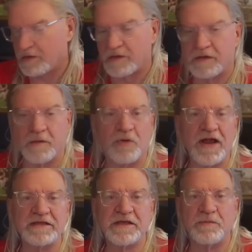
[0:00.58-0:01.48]

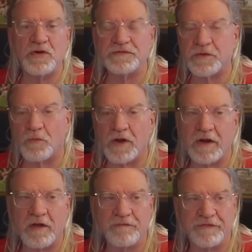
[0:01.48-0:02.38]
Nebraska moves to
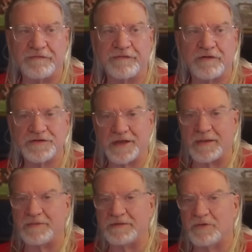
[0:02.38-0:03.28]
1-0 for the first
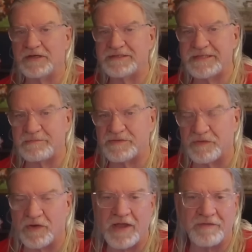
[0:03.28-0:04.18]
time in what seems
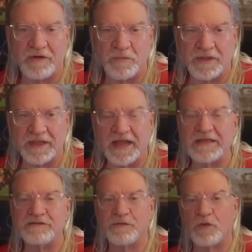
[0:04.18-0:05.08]
forever with a
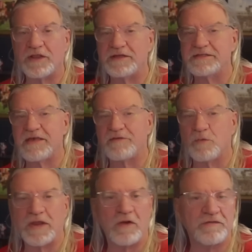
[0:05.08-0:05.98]
nice 40-7
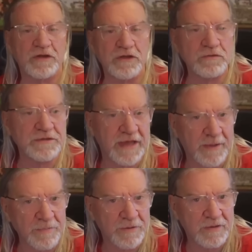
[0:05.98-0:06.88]
win over
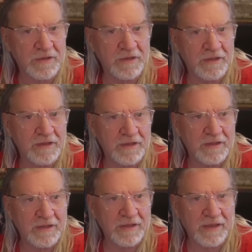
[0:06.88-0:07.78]
UTEP.
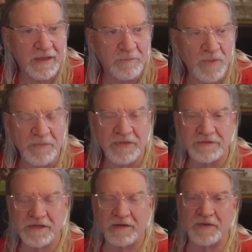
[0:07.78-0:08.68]
And maybe
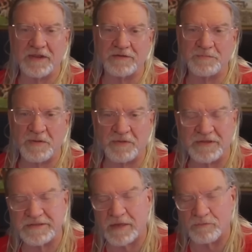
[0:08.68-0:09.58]
there's going to be those people that
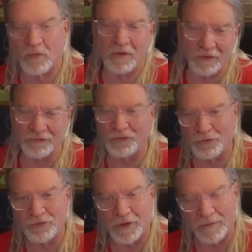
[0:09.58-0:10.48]
say, well, it's
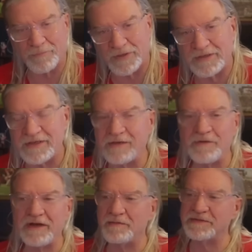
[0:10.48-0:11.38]
UTEP. But you know
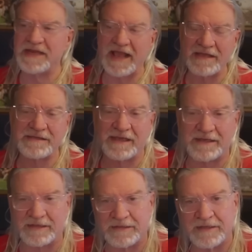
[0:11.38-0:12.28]
what? It was an ass
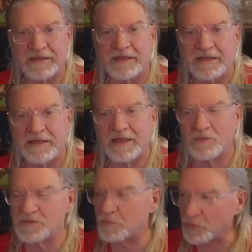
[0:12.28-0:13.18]
kicking. It
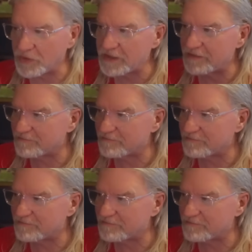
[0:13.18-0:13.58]
was a pretty,